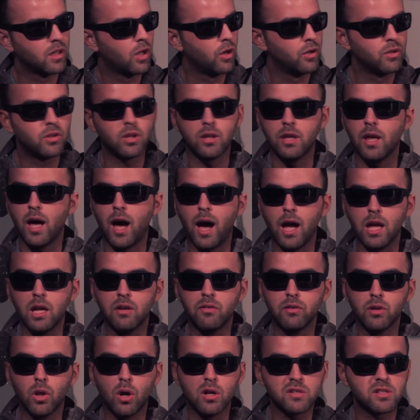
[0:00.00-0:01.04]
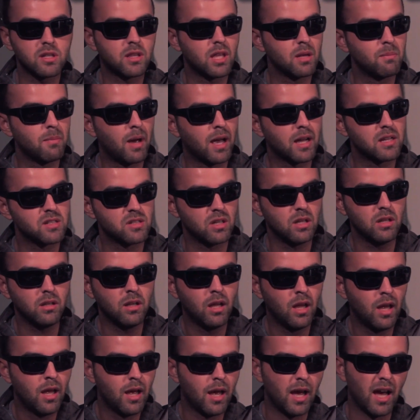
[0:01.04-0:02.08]
now to the higher velocity magazine.
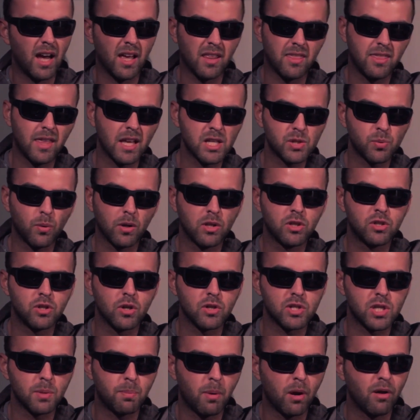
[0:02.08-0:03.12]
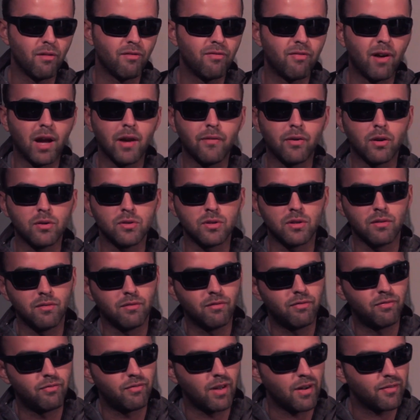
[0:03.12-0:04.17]
This one shoots about
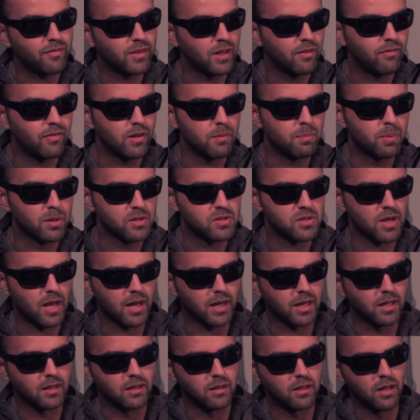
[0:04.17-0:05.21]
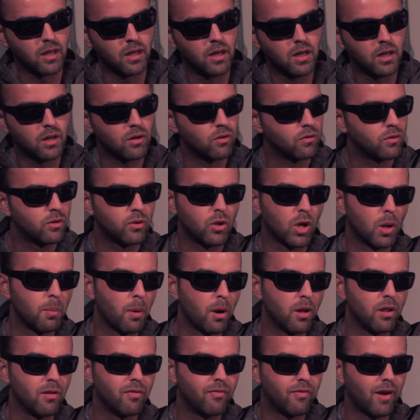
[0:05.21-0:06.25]
550 feet per second to
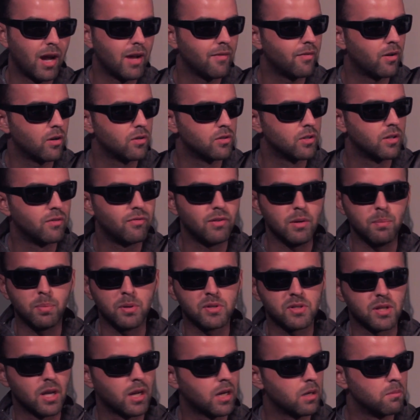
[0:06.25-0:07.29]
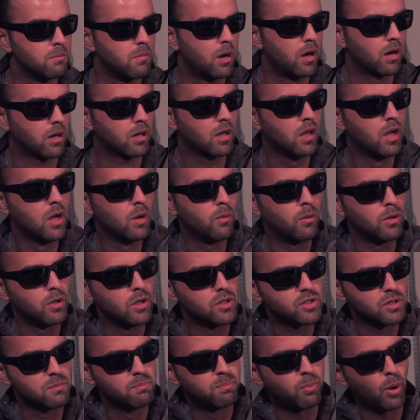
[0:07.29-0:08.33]
about the 500 feet per second mark. We're
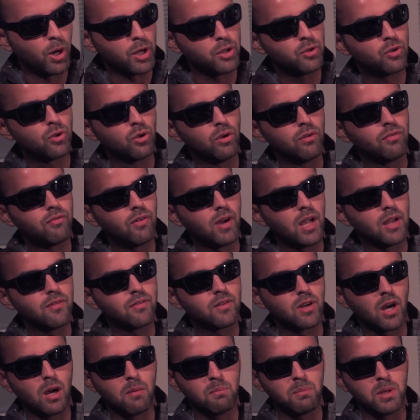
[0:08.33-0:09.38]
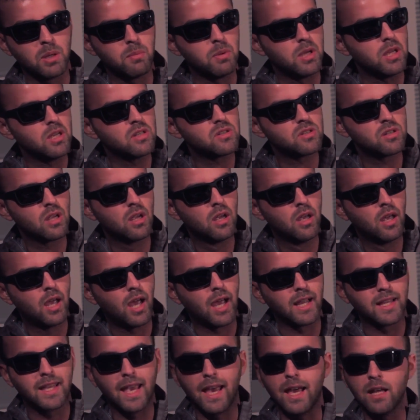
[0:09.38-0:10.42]
using 0.25 gram
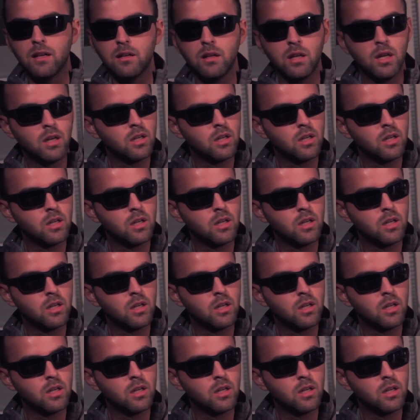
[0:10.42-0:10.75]
BBs, again,